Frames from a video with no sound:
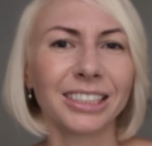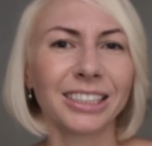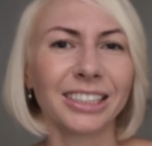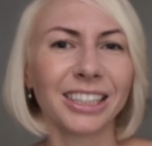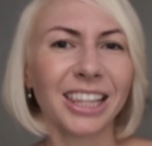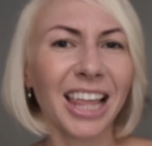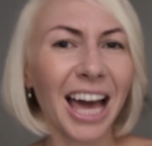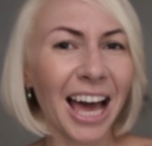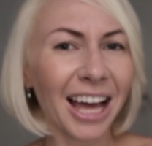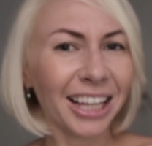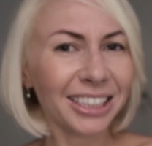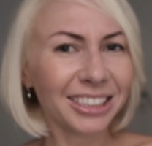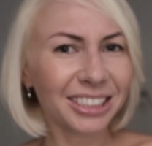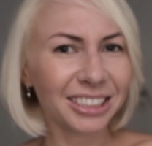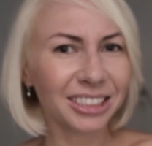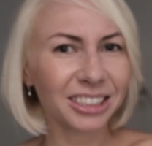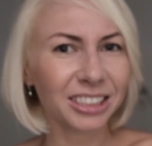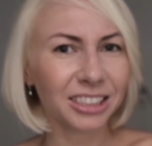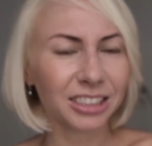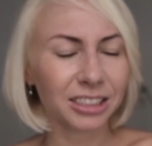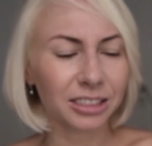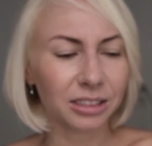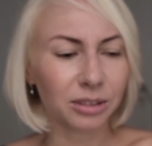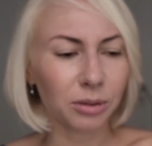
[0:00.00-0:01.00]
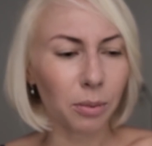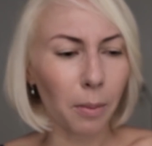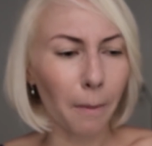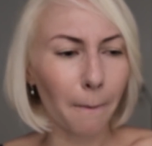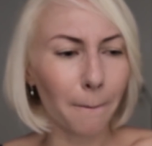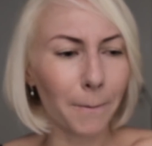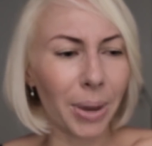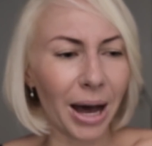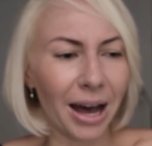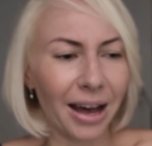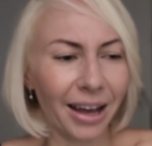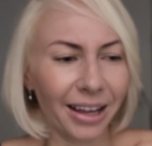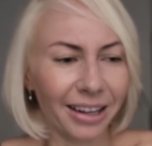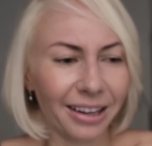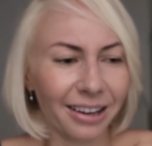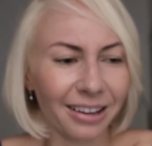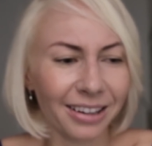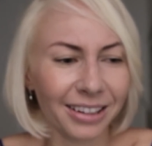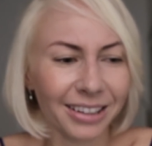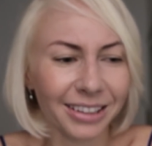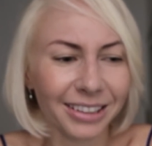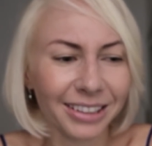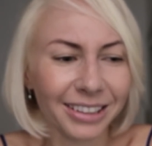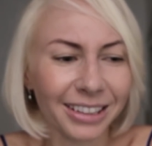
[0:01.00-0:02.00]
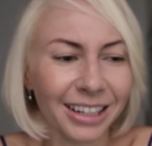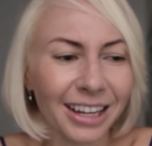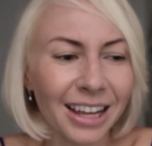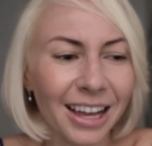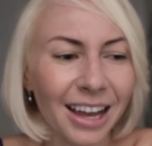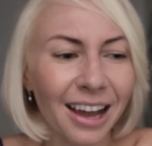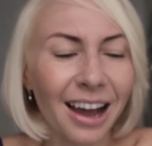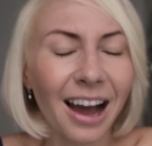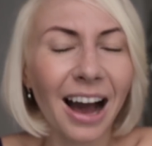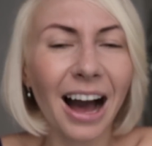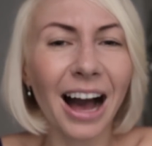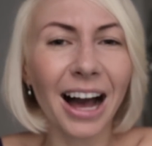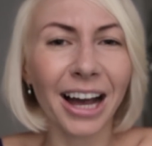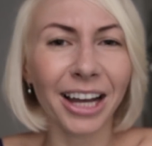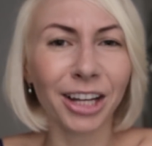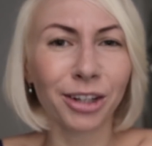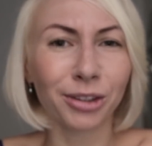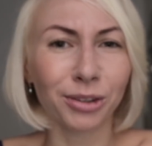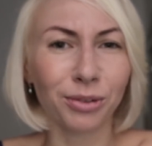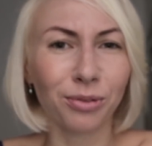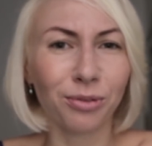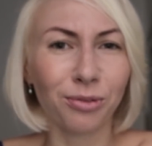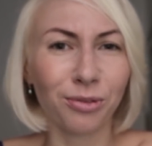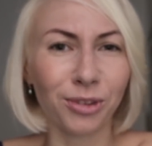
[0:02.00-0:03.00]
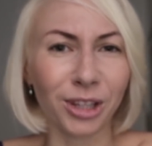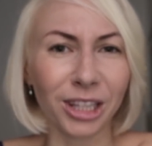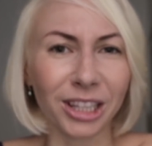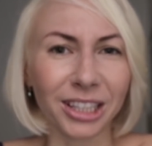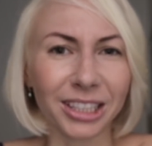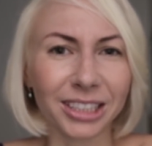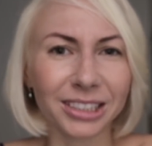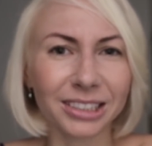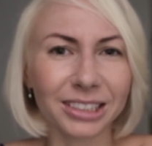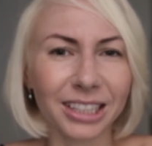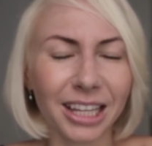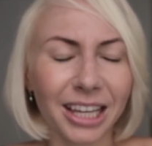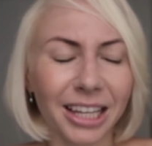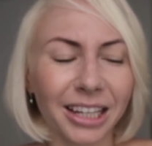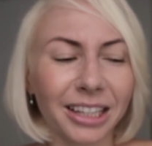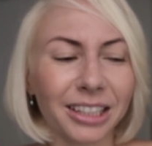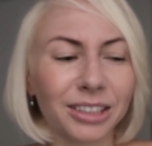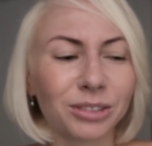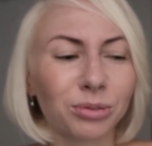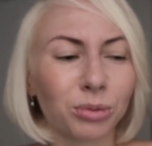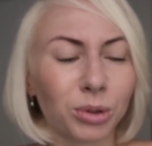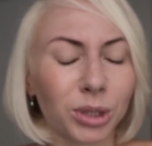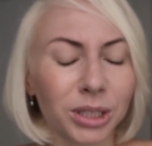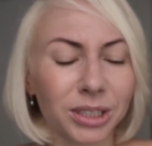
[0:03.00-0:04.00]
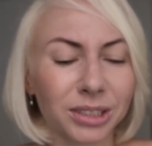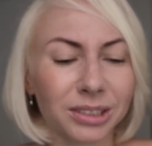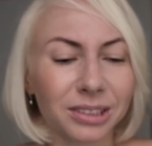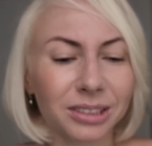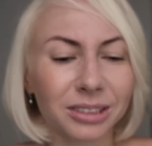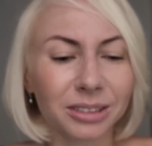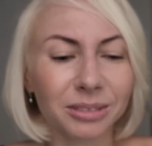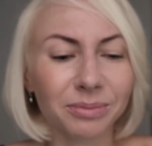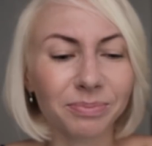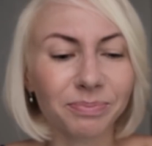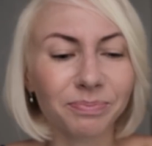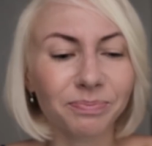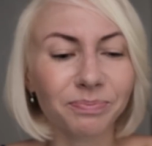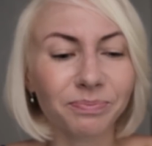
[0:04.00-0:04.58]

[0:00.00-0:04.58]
that, but I could feel it, and it was,